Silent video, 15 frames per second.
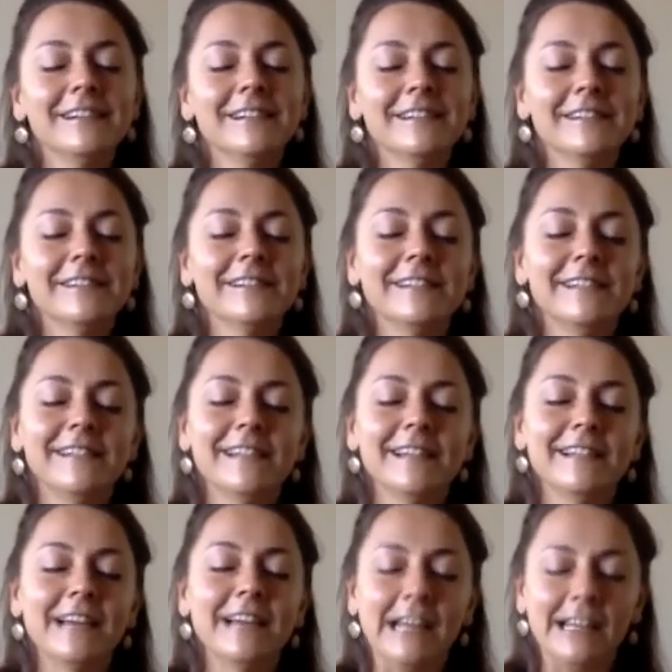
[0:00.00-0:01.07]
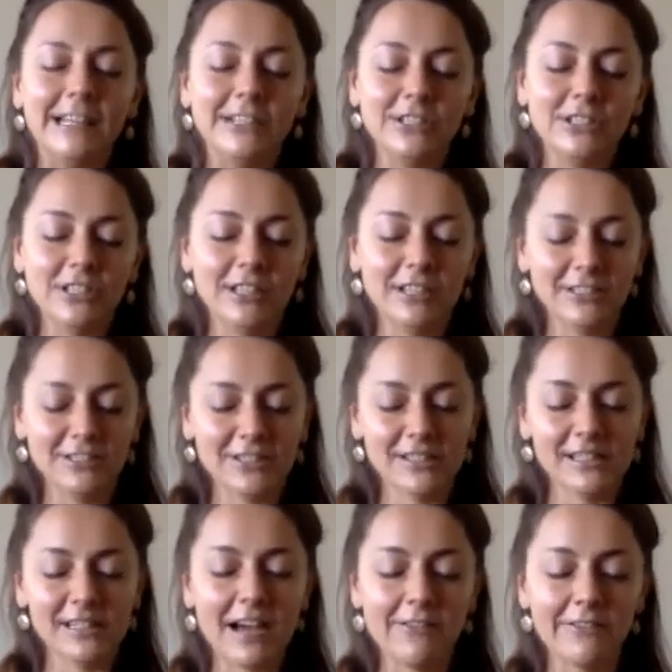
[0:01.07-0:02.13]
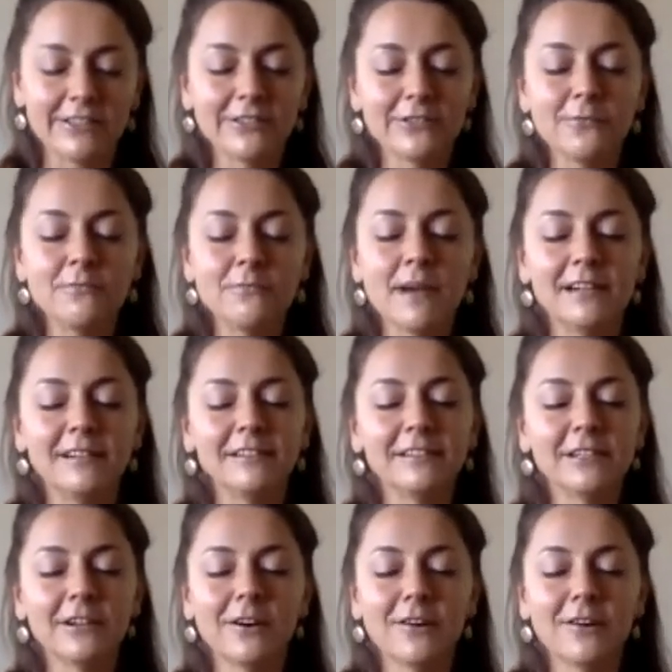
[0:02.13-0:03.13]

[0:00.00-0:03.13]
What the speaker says: So let's take that energy and just allow it to melt